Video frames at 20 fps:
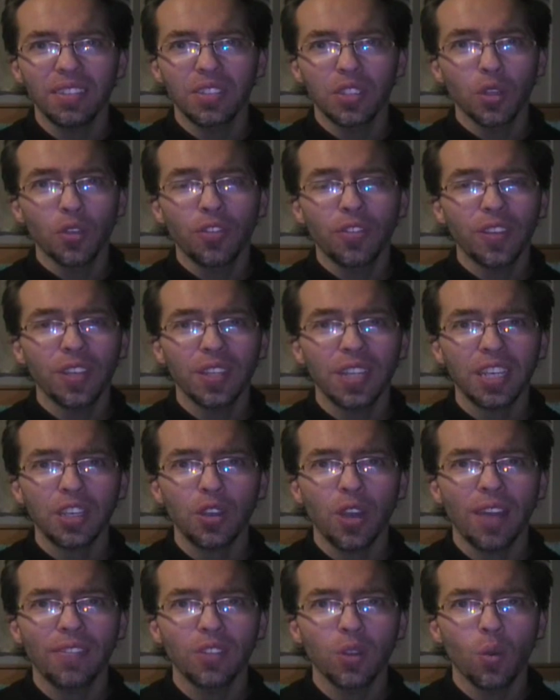don't feel that
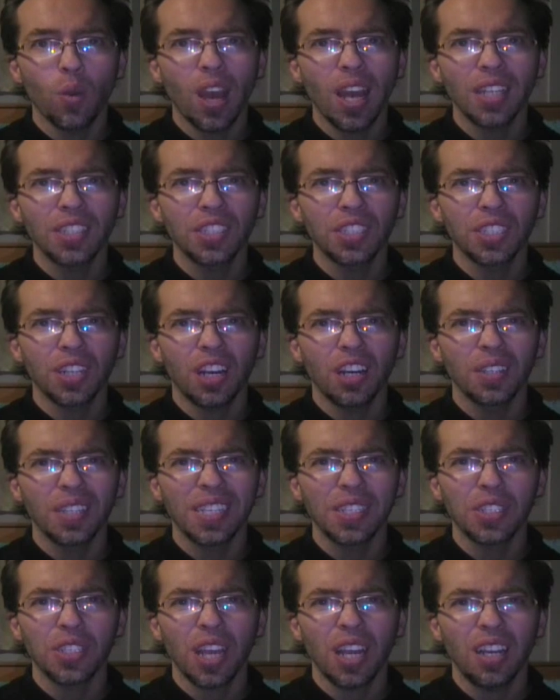you have to watch all
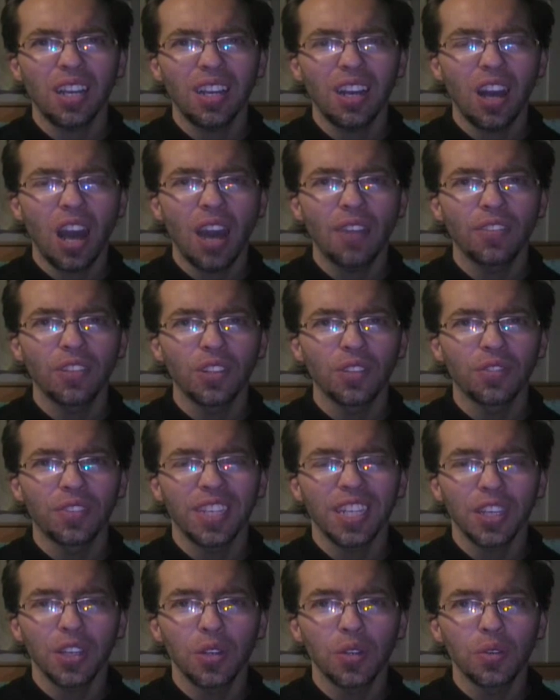these awful
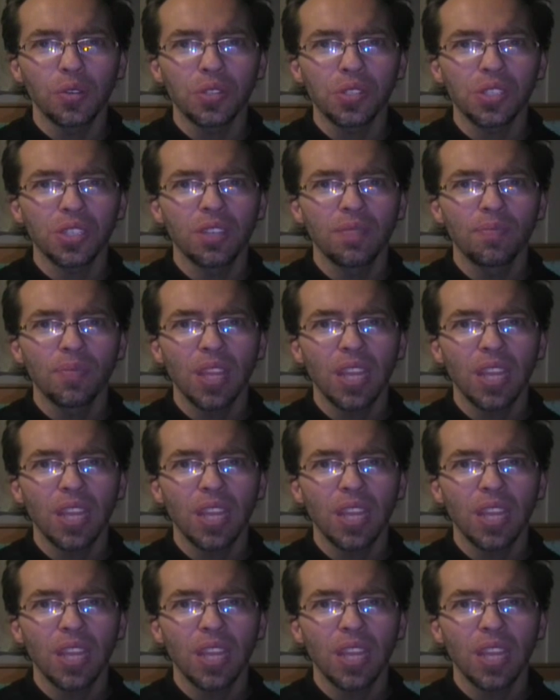videos